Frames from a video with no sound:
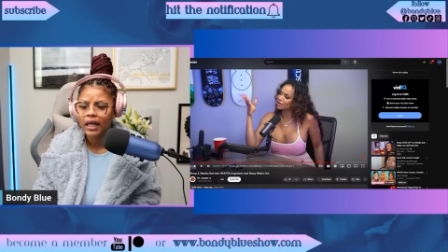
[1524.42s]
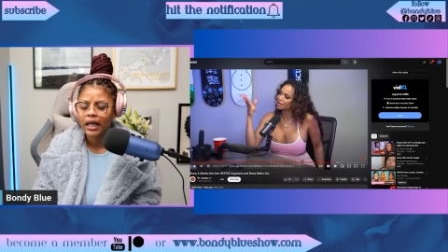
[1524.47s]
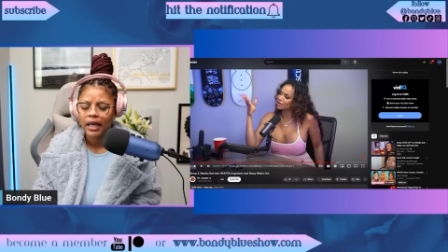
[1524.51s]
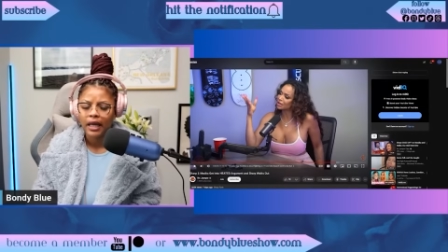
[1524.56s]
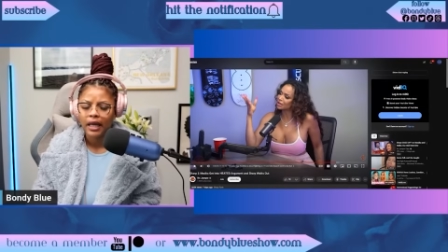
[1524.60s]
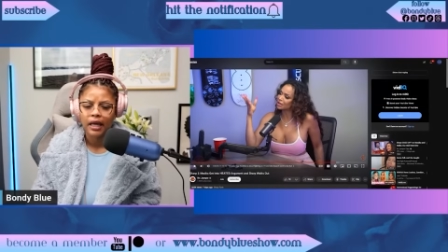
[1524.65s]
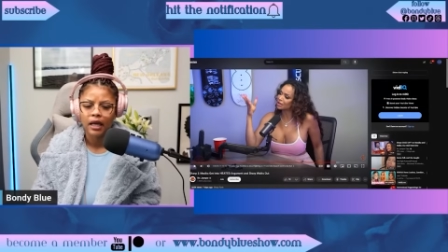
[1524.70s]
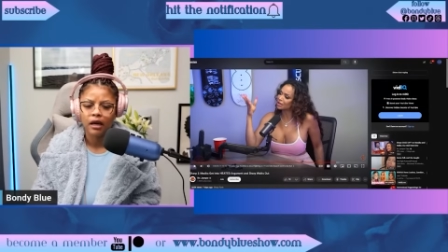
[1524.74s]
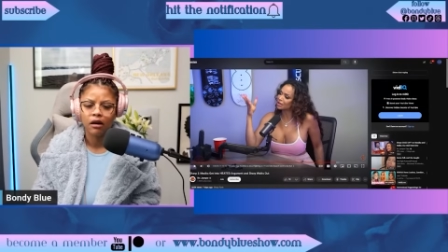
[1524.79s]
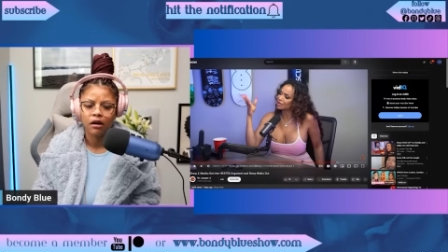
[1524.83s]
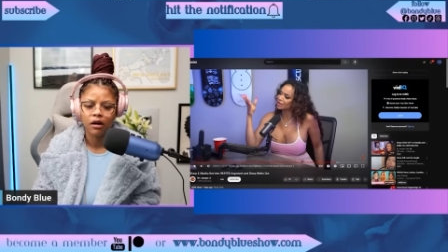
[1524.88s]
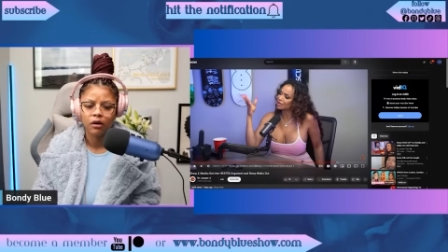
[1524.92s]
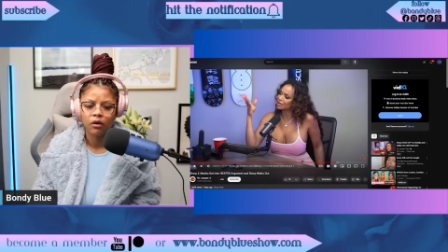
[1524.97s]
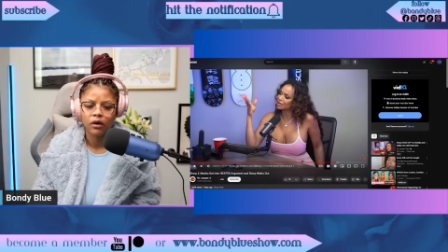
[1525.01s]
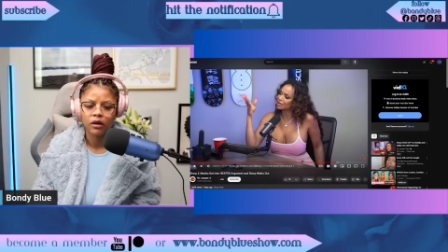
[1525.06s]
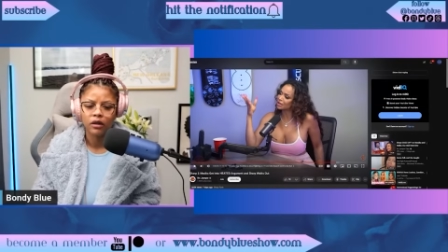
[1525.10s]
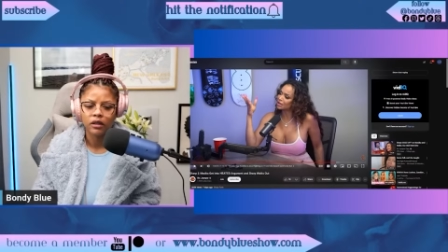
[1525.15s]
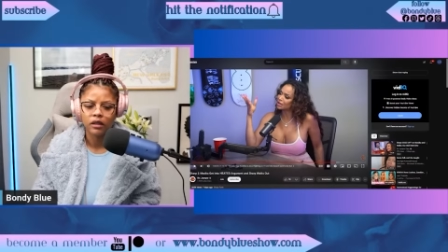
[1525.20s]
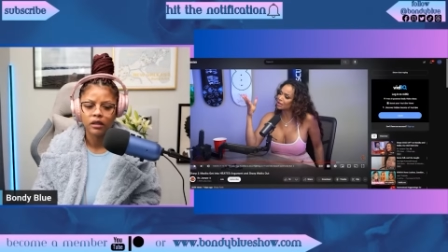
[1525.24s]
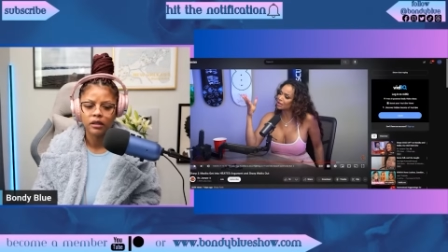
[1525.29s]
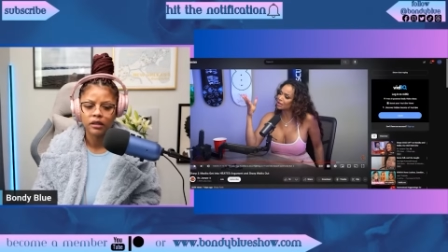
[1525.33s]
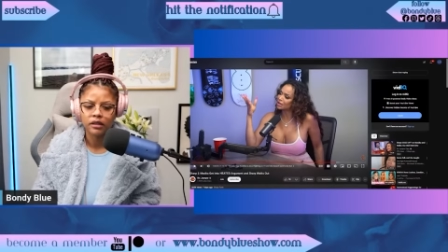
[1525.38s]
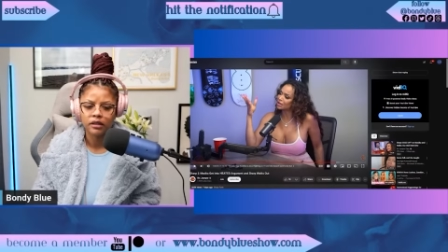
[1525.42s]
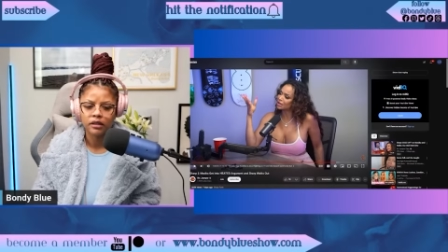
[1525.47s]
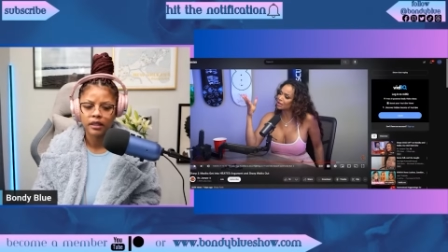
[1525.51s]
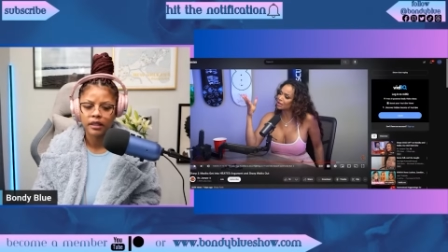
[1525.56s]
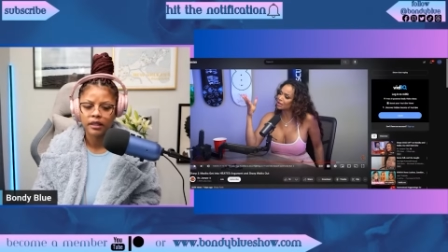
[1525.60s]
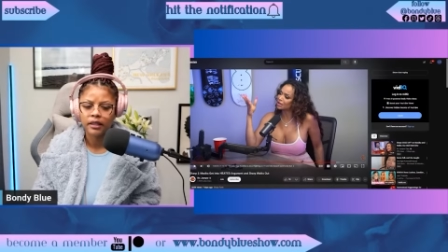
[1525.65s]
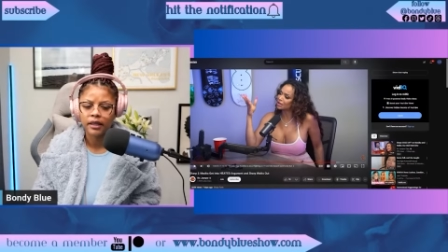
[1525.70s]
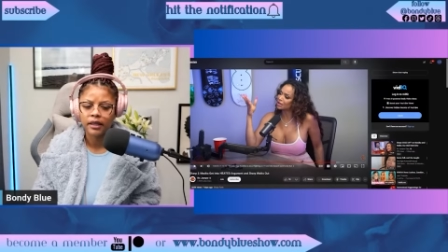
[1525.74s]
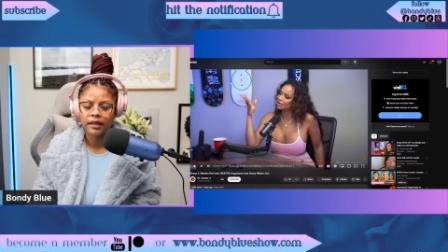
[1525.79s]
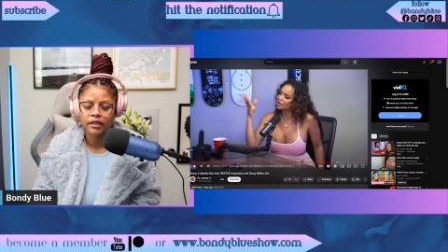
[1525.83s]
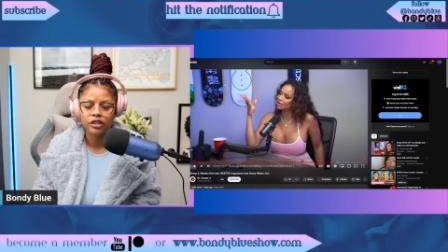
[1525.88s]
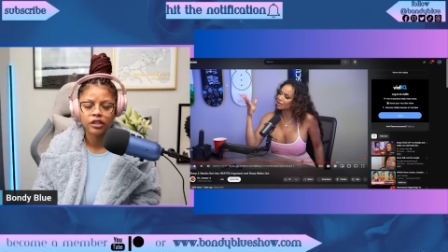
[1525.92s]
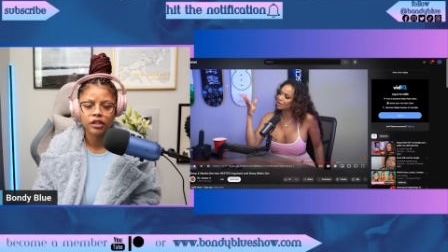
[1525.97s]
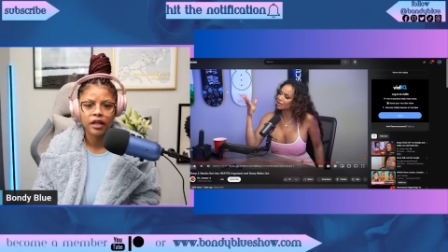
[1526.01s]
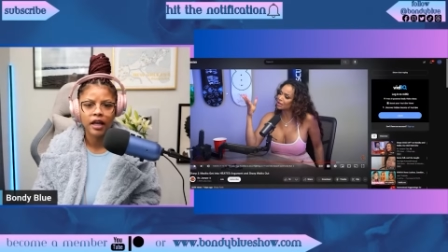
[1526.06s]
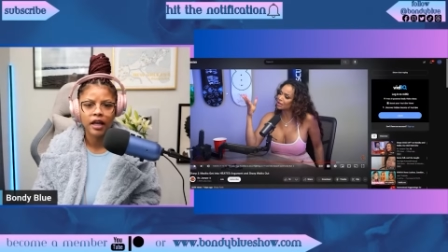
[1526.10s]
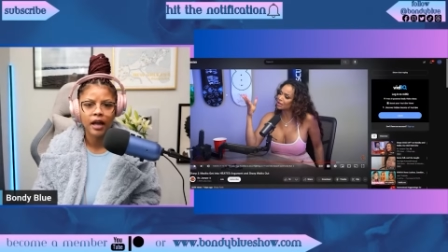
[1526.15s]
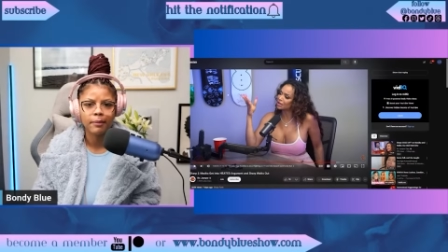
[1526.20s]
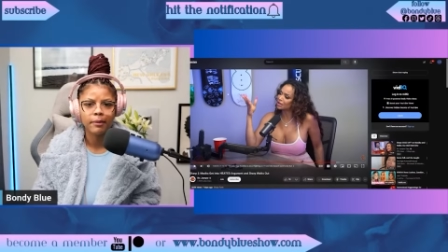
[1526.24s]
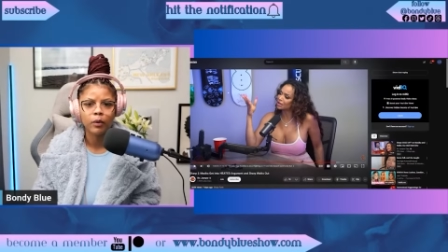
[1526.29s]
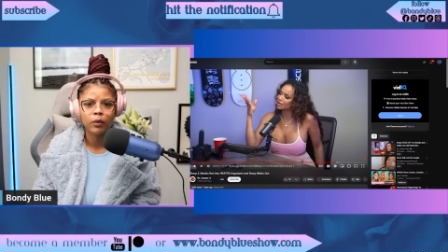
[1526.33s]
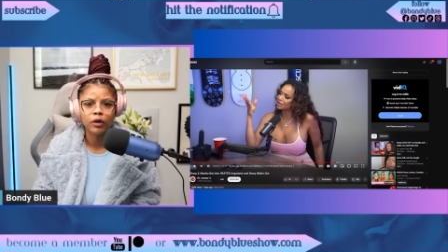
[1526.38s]
Oh, then that shit
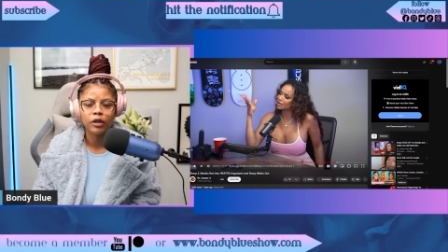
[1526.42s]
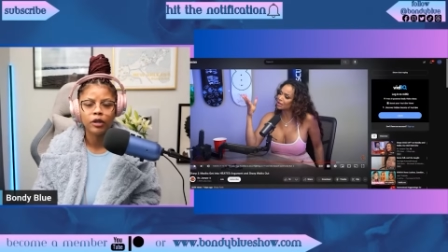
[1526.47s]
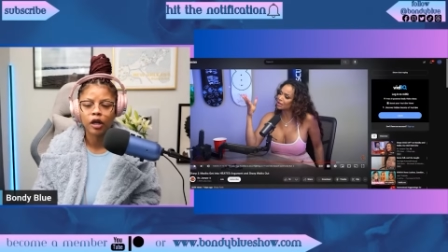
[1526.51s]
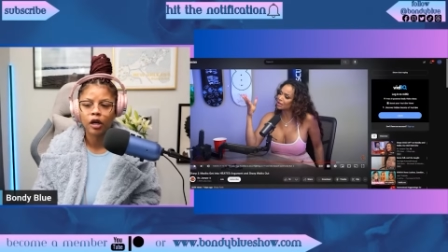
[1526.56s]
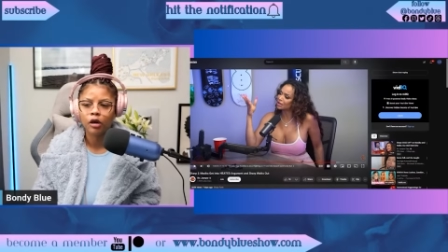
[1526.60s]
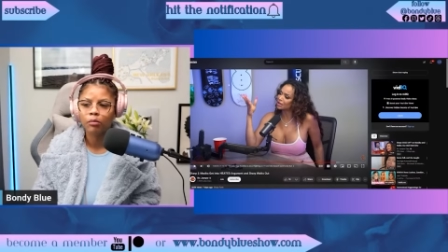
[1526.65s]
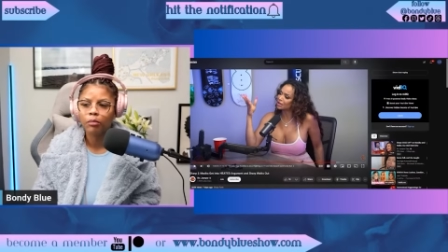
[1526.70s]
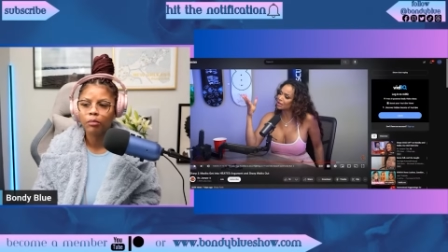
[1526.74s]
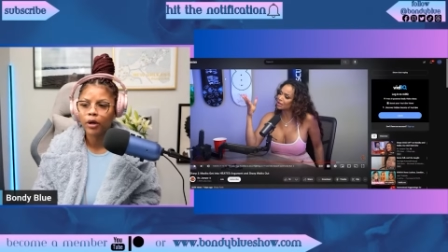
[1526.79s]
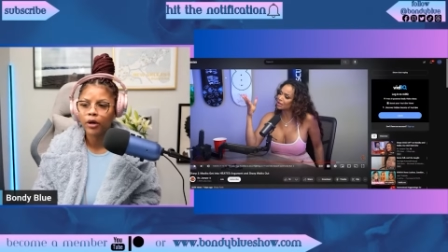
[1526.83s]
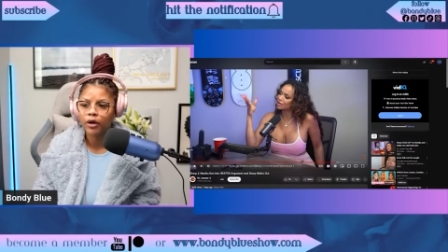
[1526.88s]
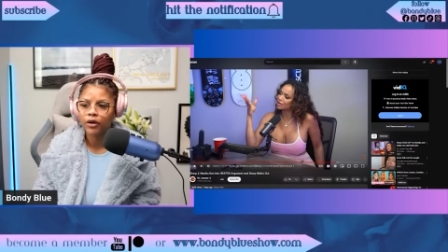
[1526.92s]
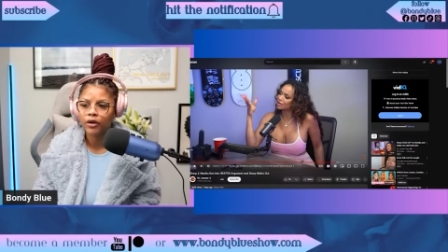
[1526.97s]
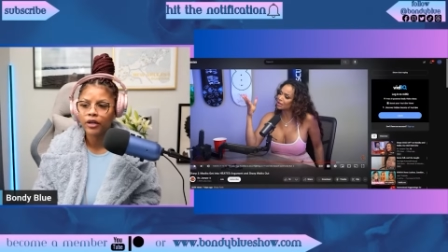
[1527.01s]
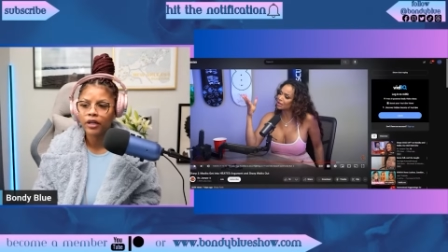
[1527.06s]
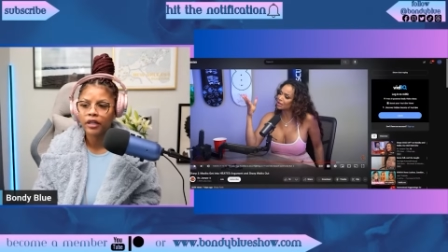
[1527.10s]
happened with Young Berg